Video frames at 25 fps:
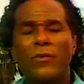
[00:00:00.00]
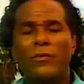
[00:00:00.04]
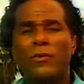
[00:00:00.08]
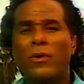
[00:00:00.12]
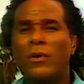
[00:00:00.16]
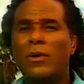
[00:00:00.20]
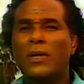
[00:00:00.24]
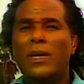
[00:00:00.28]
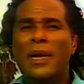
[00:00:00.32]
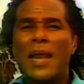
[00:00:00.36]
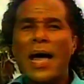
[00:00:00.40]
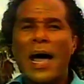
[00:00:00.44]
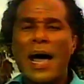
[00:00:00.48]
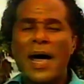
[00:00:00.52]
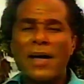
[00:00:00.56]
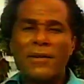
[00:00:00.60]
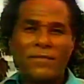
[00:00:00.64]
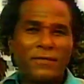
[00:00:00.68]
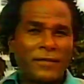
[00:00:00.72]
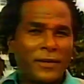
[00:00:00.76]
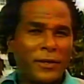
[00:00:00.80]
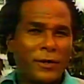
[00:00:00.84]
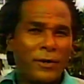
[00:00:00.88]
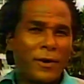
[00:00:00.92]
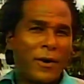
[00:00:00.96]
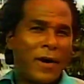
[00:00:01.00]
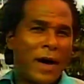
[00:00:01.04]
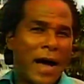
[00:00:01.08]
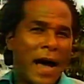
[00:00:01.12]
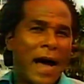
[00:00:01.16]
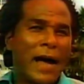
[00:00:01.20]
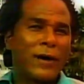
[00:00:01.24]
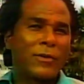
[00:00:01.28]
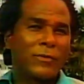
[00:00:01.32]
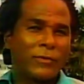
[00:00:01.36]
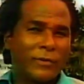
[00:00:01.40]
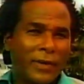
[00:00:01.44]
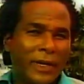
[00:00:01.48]
Well, Clive, you know,
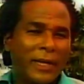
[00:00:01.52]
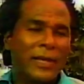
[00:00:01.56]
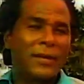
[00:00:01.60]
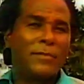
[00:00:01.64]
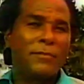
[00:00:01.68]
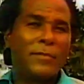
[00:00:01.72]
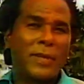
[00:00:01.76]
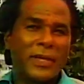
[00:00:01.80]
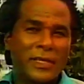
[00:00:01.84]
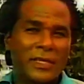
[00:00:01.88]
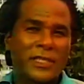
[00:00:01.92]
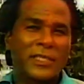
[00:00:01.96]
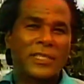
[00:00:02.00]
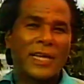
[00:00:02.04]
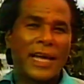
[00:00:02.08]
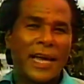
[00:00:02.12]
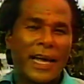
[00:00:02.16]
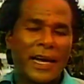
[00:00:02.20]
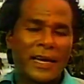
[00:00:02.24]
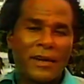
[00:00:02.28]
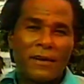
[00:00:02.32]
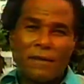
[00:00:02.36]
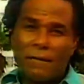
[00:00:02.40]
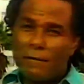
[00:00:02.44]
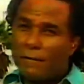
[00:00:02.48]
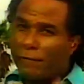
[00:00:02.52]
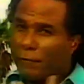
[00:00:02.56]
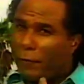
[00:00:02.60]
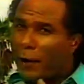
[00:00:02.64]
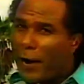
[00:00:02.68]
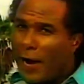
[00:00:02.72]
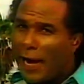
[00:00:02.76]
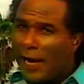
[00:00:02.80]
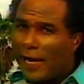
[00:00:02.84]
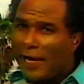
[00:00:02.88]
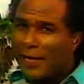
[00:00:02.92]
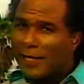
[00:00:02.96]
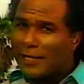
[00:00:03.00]
I really miss saying,
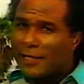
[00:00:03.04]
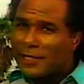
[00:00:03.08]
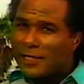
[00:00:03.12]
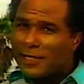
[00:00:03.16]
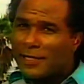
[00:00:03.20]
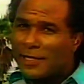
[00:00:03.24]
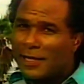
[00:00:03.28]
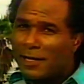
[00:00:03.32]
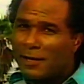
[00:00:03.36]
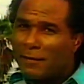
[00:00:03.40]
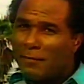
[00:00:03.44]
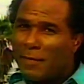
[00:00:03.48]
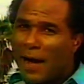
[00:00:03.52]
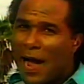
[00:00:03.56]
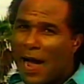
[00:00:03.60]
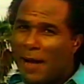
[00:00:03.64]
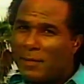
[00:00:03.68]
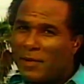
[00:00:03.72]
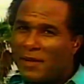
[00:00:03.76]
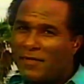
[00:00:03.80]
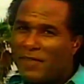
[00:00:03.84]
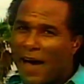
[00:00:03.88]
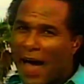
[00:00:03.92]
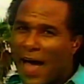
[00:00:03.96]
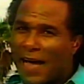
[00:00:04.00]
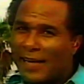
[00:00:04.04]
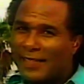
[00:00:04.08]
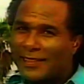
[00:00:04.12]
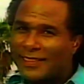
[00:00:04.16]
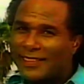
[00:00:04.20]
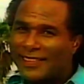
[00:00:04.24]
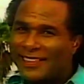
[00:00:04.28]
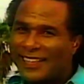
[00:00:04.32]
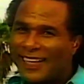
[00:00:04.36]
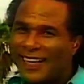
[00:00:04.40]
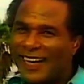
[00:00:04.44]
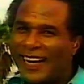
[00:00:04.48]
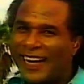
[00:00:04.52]
freeze, Miami
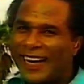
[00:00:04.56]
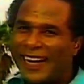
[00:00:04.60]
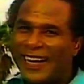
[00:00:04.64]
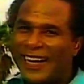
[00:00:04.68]
Vice.